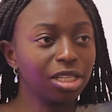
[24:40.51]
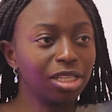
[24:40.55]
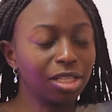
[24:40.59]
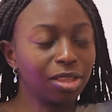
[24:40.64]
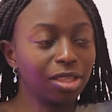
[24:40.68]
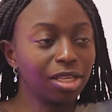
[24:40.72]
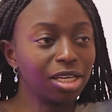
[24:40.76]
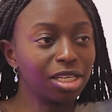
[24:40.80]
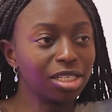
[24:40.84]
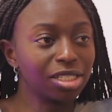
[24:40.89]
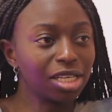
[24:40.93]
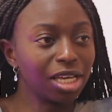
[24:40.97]

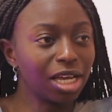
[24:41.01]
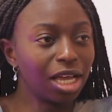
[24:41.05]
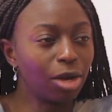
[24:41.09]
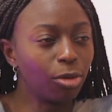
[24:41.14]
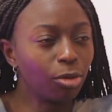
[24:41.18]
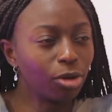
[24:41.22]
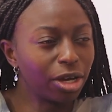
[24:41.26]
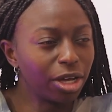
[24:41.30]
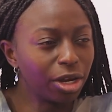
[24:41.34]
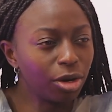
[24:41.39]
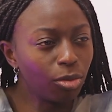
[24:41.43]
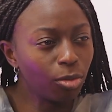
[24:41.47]
the thing is, like,
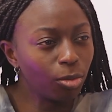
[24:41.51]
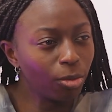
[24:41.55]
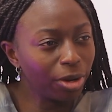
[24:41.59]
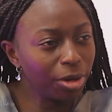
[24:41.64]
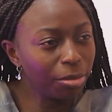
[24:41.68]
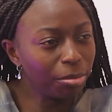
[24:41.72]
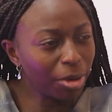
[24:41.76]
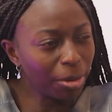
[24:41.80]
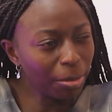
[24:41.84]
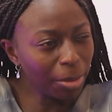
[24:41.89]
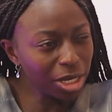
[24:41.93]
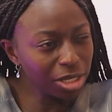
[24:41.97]
I could have
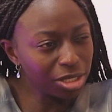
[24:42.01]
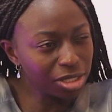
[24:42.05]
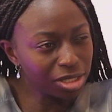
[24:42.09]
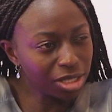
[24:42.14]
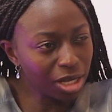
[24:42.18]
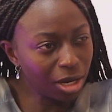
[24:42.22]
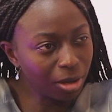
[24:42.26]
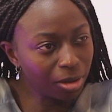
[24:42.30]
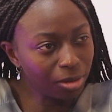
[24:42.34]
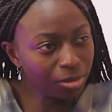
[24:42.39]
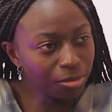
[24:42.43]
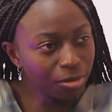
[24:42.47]
went by
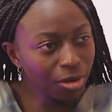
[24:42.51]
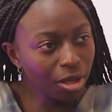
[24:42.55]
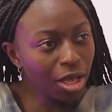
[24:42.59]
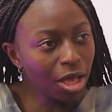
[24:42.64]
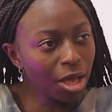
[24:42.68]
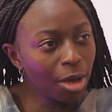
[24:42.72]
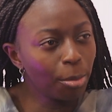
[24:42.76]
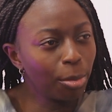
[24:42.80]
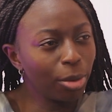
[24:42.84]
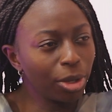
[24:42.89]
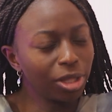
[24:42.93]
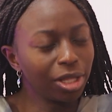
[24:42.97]
myself,
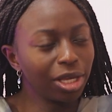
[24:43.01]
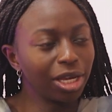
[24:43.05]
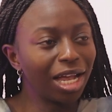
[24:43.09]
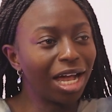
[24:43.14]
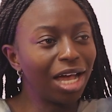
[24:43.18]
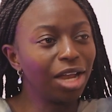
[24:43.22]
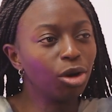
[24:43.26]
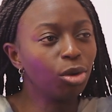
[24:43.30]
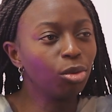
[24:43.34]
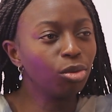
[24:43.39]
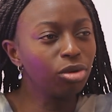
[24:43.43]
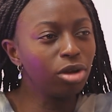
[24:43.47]
but, like,
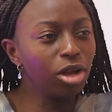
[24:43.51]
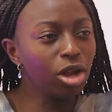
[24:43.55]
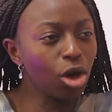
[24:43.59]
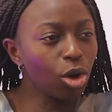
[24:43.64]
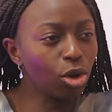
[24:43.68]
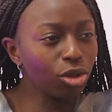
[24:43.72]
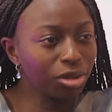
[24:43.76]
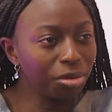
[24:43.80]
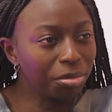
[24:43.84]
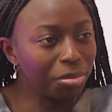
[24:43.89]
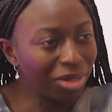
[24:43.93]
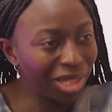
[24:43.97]
I don't
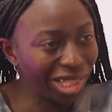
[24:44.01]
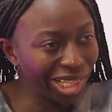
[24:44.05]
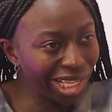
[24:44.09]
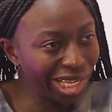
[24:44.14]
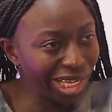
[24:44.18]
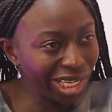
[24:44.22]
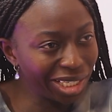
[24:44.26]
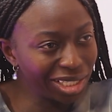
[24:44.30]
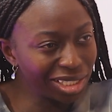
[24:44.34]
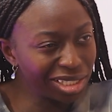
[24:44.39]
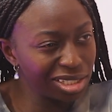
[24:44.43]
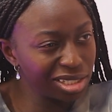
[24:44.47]
know the
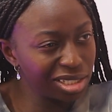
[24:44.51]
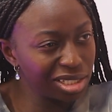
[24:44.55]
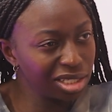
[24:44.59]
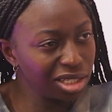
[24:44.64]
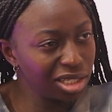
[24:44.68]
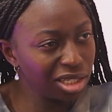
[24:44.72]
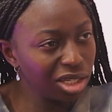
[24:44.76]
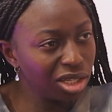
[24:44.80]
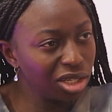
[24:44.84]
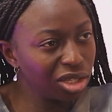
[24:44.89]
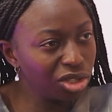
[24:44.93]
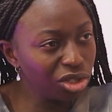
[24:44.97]
place.
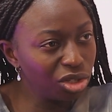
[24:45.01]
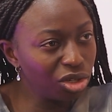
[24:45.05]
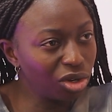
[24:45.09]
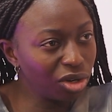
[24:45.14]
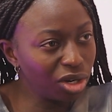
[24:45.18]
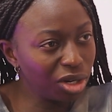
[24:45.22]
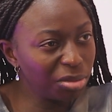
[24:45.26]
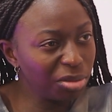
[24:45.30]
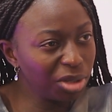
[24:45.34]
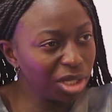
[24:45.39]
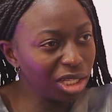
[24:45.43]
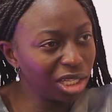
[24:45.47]
Mm. You know
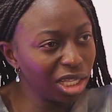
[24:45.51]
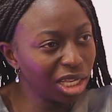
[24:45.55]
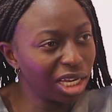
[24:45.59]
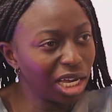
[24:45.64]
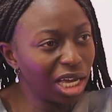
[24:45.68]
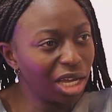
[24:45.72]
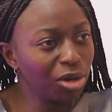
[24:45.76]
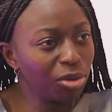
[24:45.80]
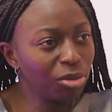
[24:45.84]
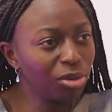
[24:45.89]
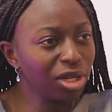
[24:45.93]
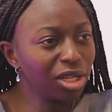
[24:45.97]
what I mean? Yeah.
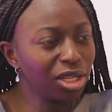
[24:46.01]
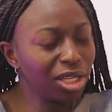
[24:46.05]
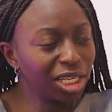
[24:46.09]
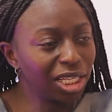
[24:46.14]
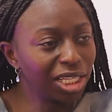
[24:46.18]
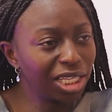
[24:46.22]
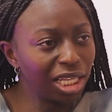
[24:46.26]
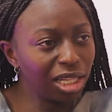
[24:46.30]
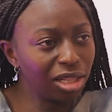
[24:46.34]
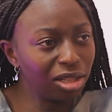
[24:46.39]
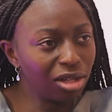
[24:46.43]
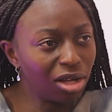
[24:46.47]
Like, I don't want to,
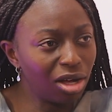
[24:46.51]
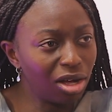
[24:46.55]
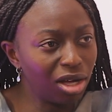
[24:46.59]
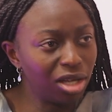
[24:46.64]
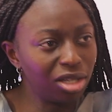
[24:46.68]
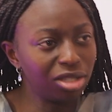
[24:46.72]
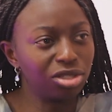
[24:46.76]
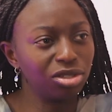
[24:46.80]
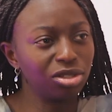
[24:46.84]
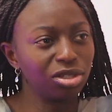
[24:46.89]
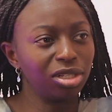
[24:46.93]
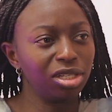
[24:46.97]
like, get
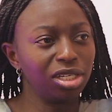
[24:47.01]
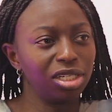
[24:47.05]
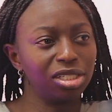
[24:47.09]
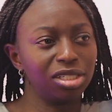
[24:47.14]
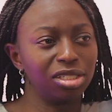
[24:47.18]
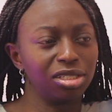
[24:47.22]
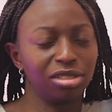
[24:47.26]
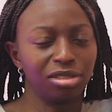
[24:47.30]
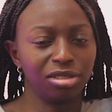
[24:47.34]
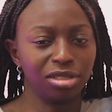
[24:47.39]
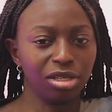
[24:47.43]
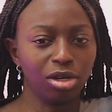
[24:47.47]
lost or, like,
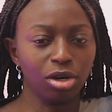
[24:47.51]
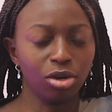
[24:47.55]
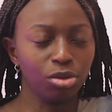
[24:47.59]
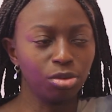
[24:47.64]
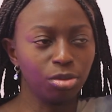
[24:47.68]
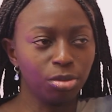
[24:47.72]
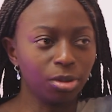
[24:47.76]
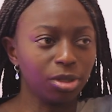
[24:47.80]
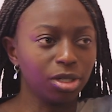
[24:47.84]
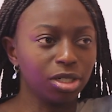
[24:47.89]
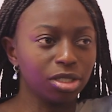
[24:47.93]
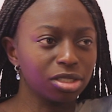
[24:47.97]

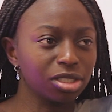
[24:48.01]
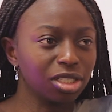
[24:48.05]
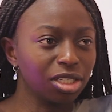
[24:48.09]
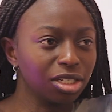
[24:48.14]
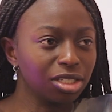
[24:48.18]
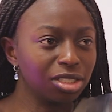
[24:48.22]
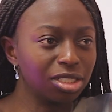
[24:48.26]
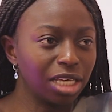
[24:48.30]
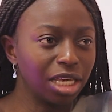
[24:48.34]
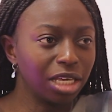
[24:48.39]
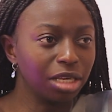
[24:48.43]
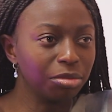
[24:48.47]
Uber is
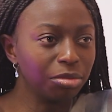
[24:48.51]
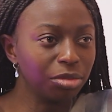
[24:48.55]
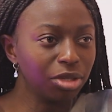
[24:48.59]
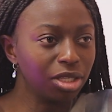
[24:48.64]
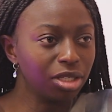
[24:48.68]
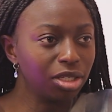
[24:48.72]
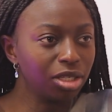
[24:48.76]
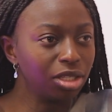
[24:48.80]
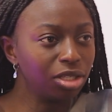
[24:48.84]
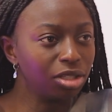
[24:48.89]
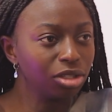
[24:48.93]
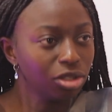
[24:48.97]
going to take
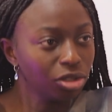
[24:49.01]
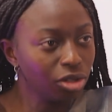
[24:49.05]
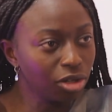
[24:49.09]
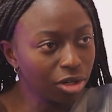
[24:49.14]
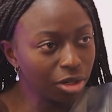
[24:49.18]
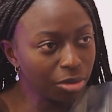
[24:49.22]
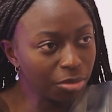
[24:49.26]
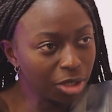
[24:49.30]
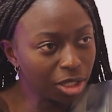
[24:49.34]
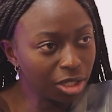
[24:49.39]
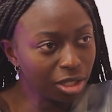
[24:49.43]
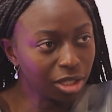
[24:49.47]
me. You know
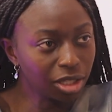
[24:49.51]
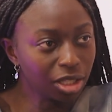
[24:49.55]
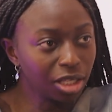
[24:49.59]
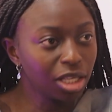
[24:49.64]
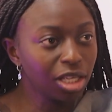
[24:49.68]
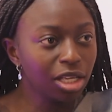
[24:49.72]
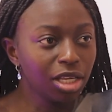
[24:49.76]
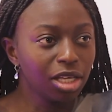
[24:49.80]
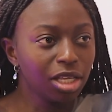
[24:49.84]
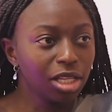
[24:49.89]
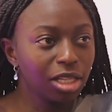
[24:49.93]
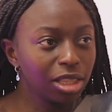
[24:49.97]
what I mean? Like,
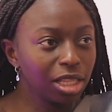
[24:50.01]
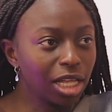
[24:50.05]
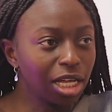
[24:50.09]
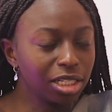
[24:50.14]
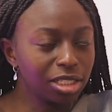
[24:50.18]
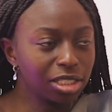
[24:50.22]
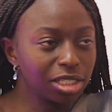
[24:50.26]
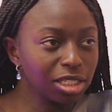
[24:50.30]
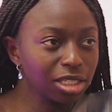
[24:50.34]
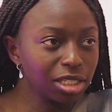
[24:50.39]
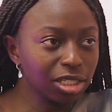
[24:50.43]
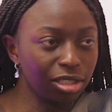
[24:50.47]
mm-hmm.
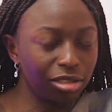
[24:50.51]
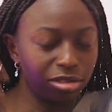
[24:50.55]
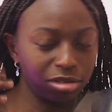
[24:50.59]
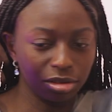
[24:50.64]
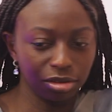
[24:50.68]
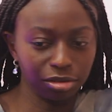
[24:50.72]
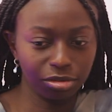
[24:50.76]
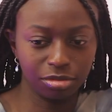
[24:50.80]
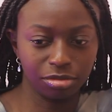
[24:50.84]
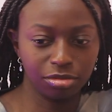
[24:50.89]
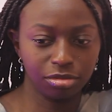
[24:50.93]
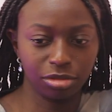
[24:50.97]
not to,
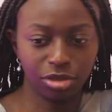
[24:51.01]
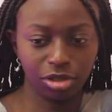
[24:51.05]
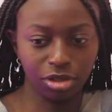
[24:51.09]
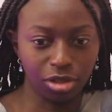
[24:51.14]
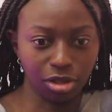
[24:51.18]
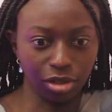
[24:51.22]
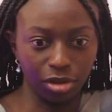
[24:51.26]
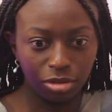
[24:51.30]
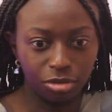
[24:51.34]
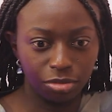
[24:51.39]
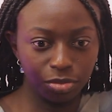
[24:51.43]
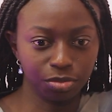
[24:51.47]
like,
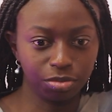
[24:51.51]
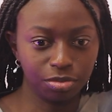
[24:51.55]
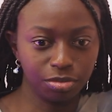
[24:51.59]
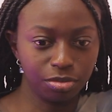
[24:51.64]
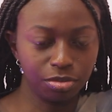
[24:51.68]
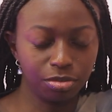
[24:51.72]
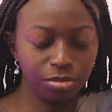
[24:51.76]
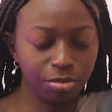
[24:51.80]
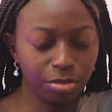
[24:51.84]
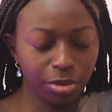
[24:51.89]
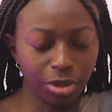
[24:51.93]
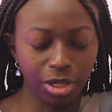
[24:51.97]
you know,
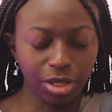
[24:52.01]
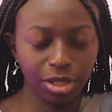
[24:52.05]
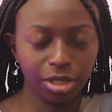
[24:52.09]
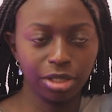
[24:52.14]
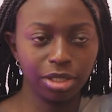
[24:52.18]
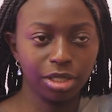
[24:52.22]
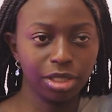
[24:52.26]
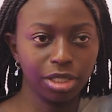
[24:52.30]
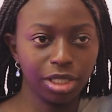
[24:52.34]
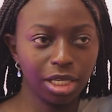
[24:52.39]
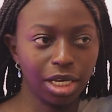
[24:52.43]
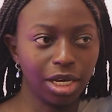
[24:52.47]

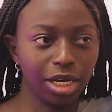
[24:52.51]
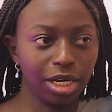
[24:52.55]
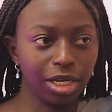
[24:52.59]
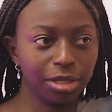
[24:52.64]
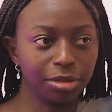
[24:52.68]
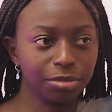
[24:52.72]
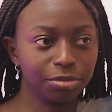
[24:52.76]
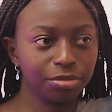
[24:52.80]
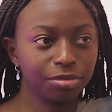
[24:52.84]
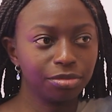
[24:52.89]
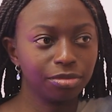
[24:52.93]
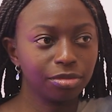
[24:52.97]
but,
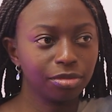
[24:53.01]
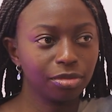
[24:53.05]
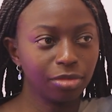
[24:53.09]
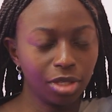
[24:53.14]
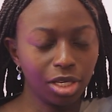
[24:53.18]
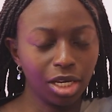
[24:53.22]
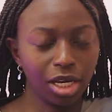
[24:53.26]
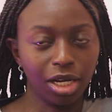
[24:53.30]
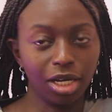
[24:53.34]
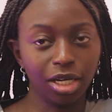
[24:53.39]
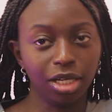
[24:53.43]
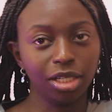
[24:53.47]
yeah. Yeah.
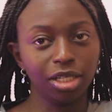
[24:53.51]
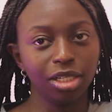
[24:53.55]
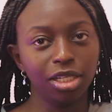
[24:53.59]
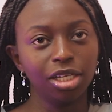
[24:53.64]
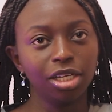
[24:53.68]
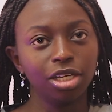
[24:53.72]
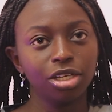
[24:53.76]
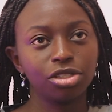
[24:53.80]
Yeah.